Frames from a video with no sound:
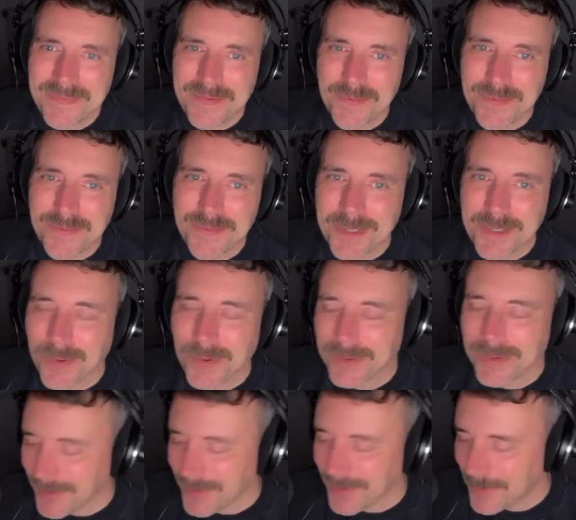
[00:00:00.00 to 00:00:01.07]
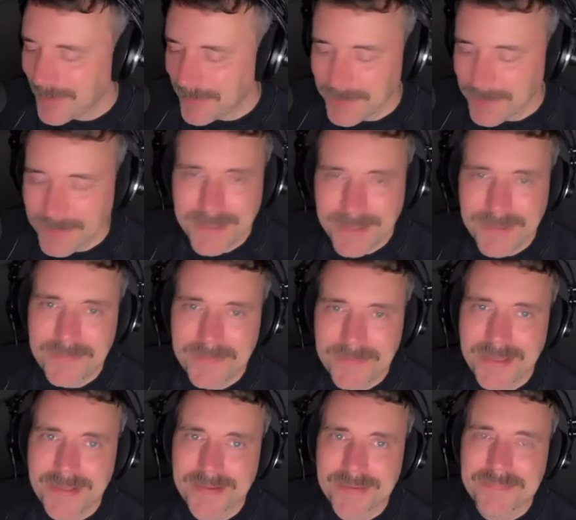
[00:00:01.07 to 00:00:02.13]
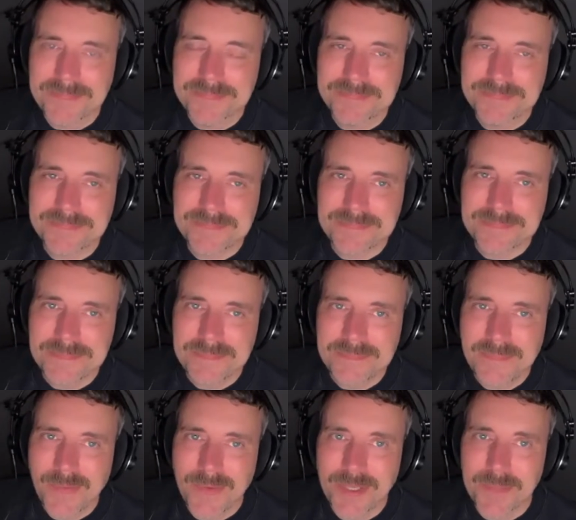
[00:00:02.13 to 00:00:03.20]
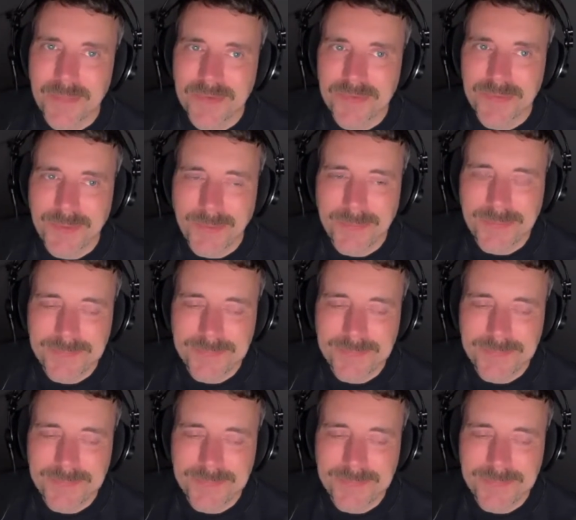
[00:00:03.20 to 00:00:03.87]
So we need all the people we can muster up.